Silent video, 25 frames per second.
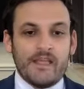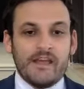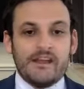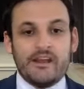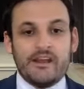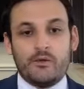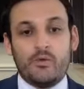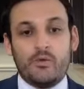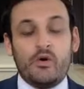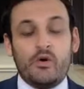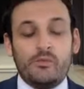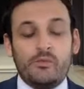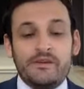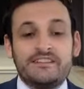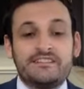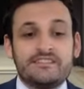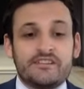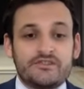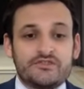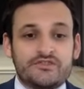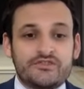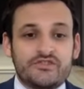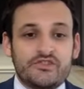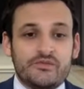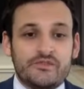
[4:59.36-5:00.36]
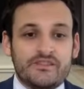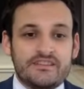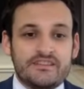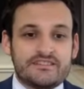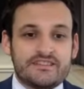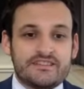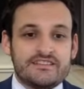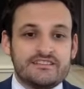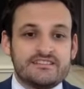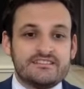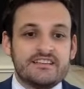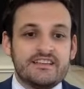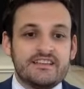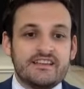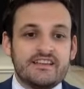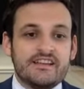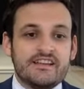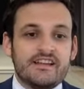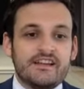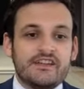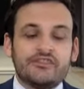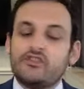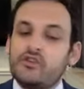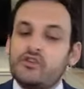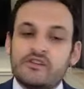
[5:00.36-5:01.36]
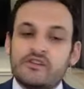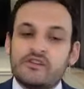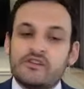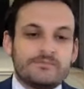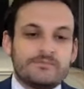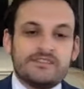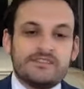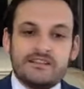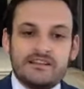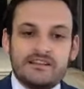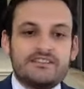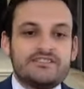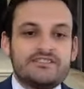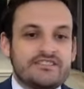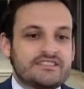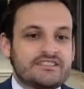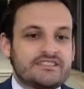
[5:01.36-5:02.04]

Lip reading: Now, what we tell students is don't come to Lynn